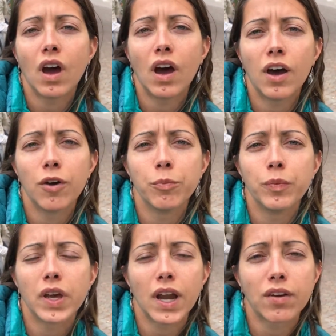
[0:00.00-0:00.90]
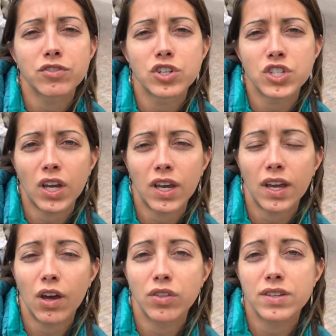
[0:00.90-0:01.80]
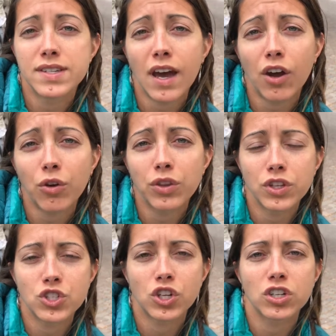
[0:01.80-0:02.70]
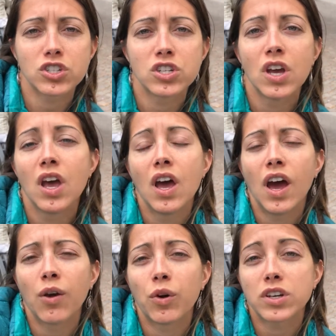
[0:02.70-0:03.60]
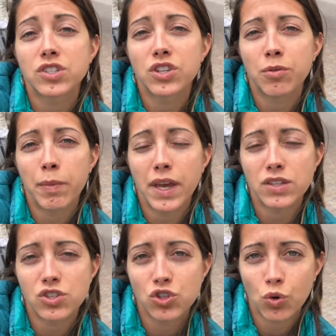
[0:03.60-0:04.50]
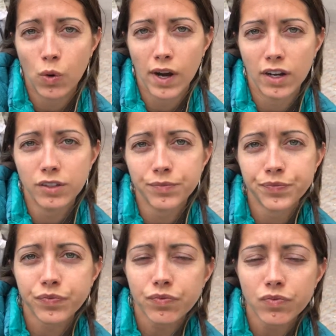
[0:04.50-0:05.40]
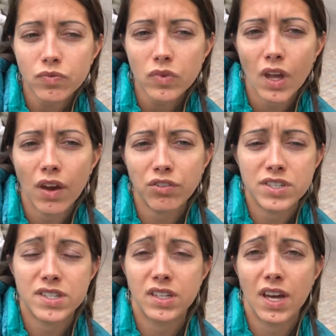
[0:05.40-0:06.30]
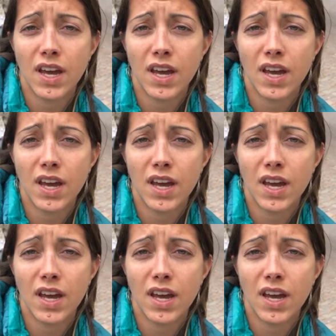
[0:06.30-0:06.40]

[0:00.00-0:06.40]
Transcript: Um, and after checking out the tower and the church, I walked to the main square. Every city